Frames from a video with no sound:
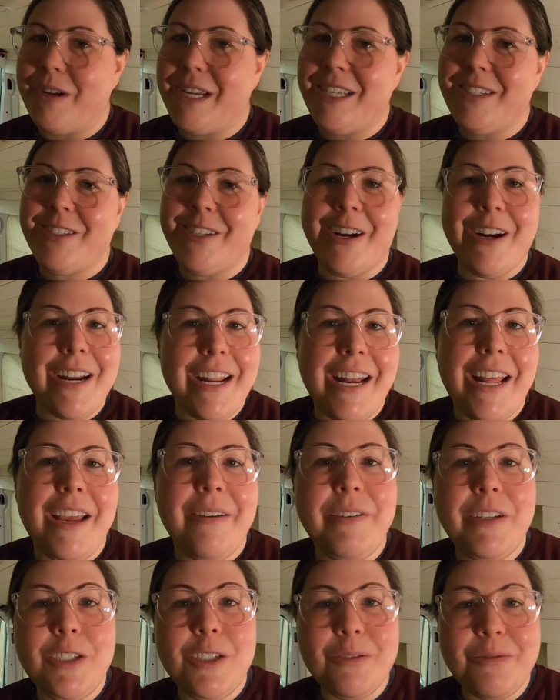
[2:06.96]
we get started,
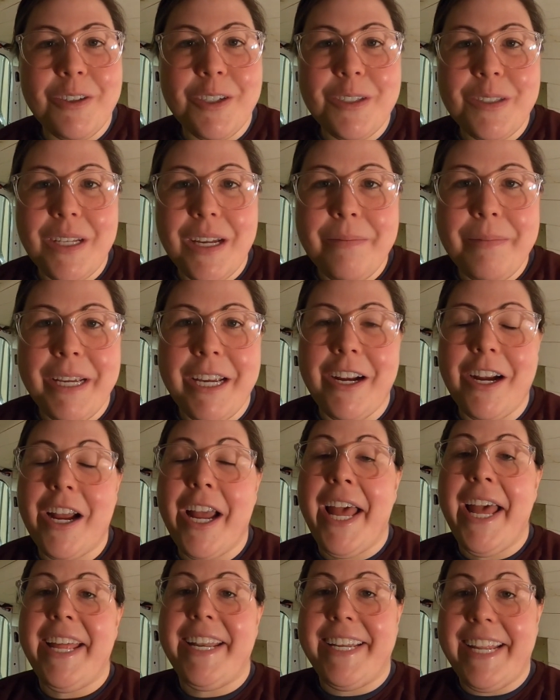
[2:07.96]
if it's your first time here,
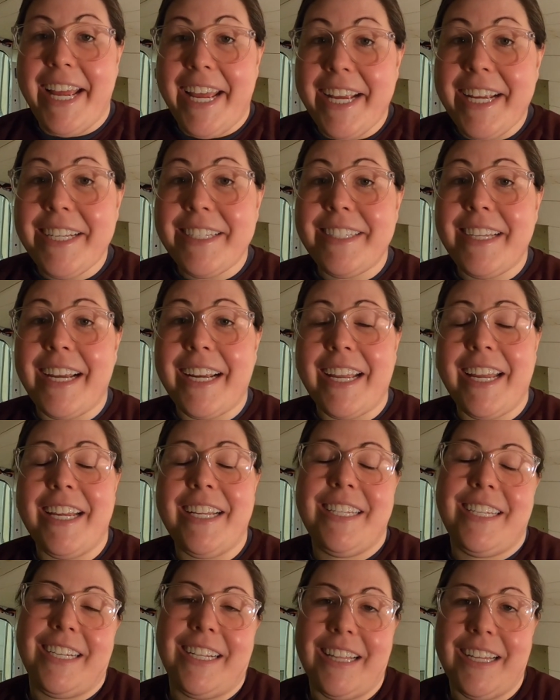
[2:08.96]
take a
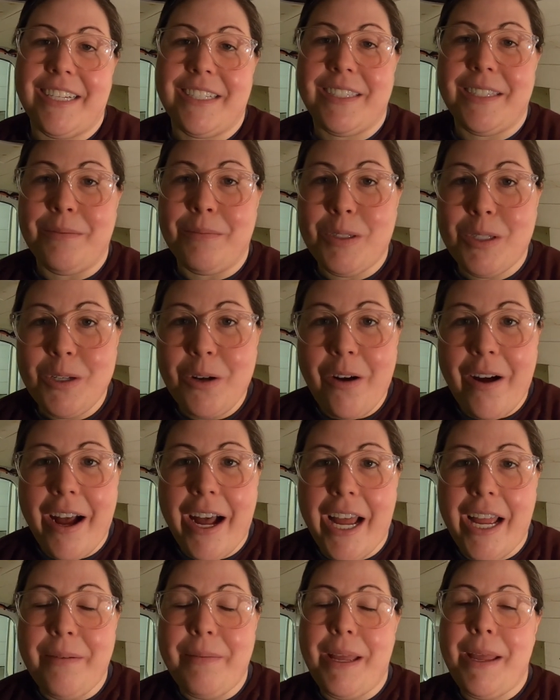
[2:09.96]
second to click
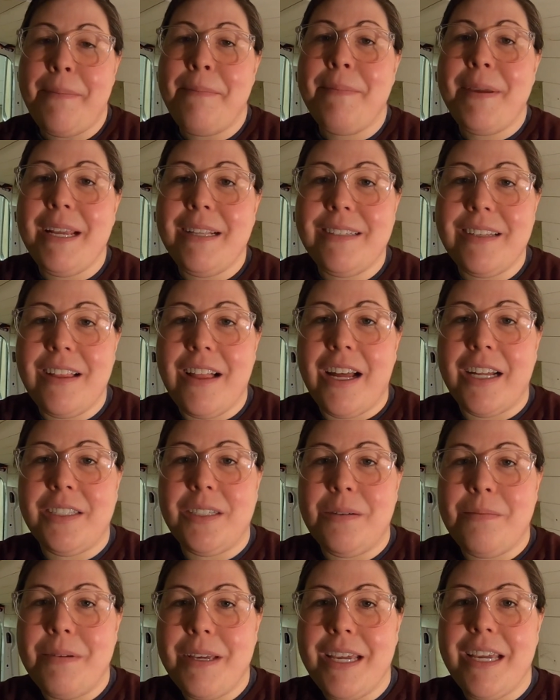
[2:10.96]
subscribe. It means a lot
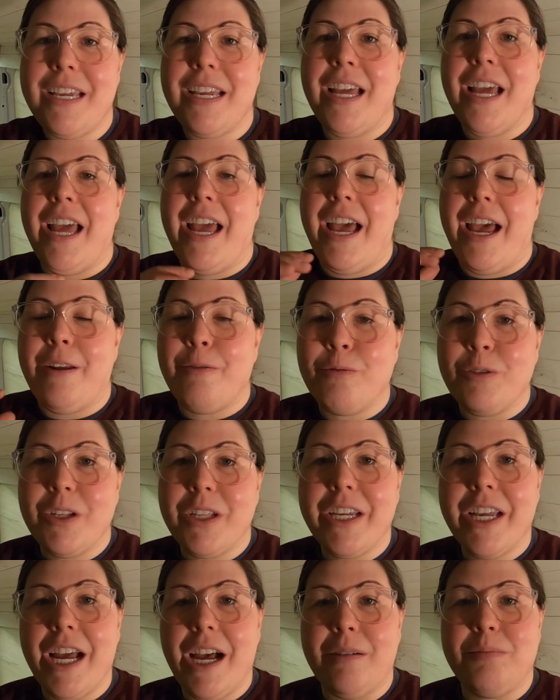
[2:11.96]
to me and
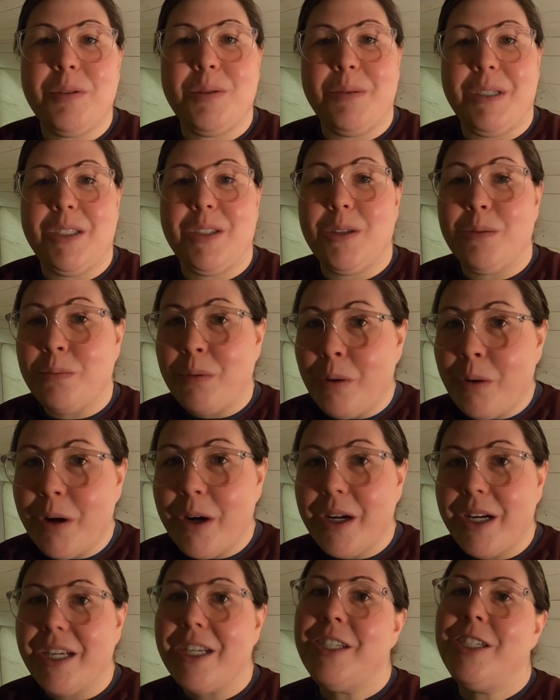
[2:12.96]
really helps me
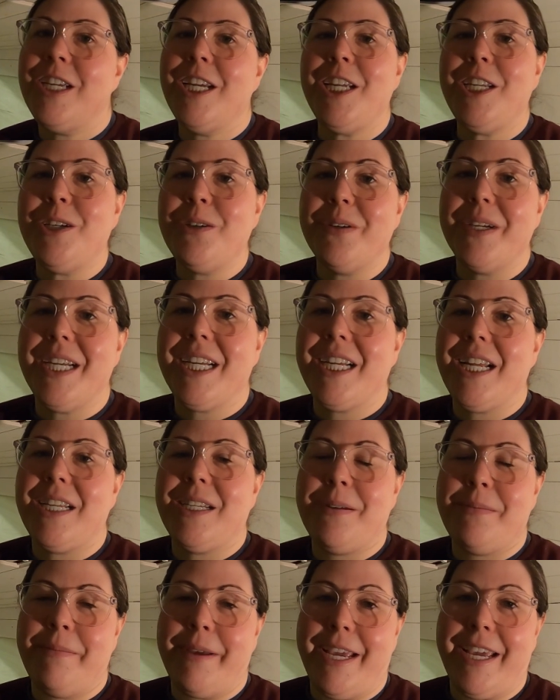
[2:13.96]
support continuing
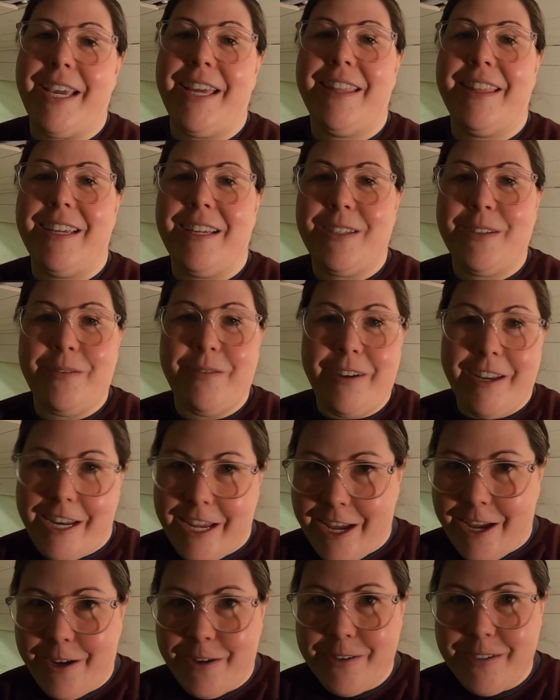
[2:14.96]
to make these
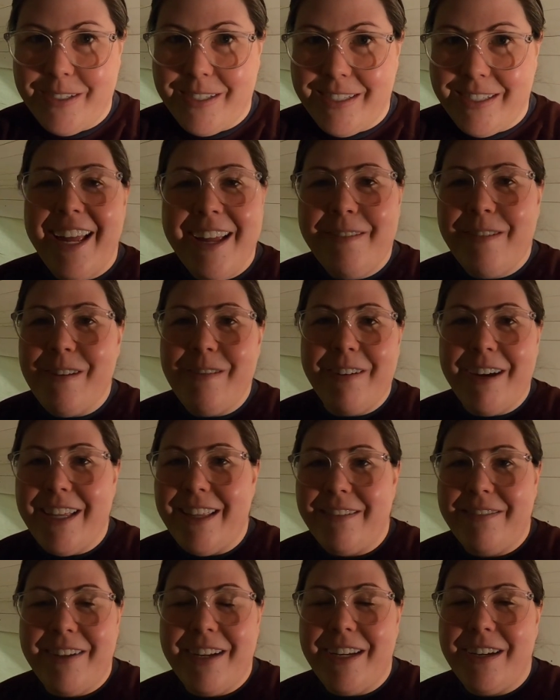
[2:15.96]
videos. If you find
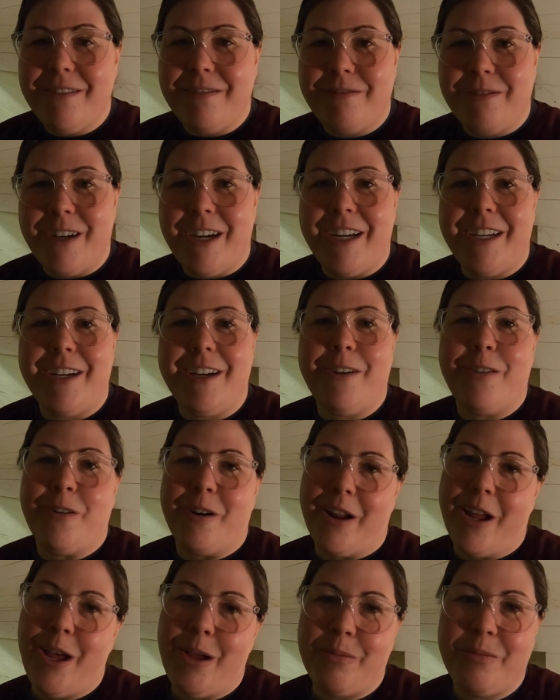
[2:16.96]
the video fun
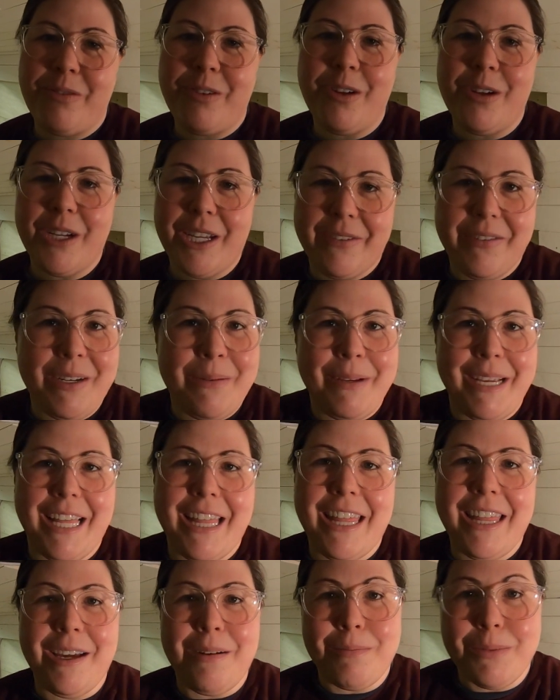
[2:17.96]
or helpful, give it a big
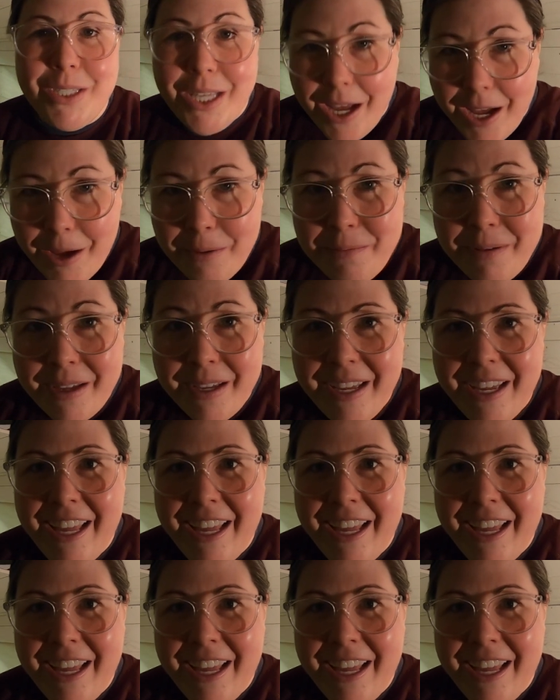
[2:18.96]
thumbs up.